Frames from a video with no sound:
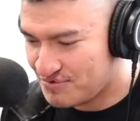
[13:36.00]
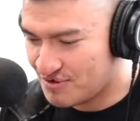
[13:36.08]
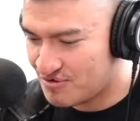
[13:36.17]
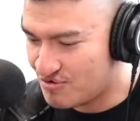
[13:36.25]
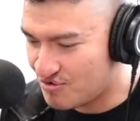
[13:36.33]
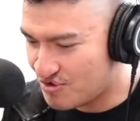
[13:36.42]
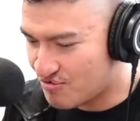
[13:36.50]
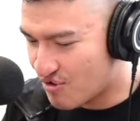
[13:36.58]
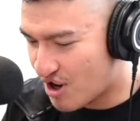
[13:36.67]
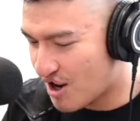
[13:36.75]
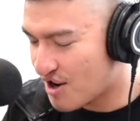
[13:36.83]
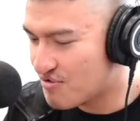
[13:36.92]
who you
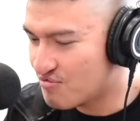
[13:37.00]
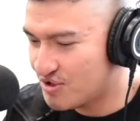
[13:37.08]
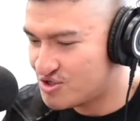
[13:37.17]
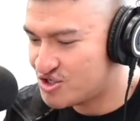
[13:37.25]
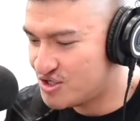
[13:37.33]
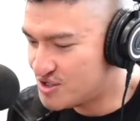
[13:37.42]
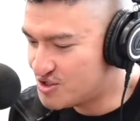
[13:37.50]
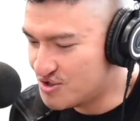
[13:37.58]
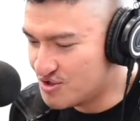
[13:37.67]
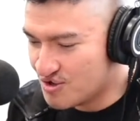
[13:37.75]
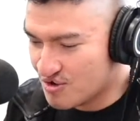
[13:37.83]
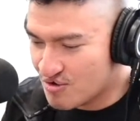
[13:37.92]
are and what you
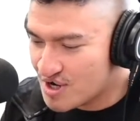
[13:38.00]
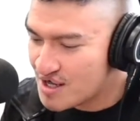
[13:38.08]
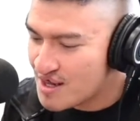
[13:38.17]
do.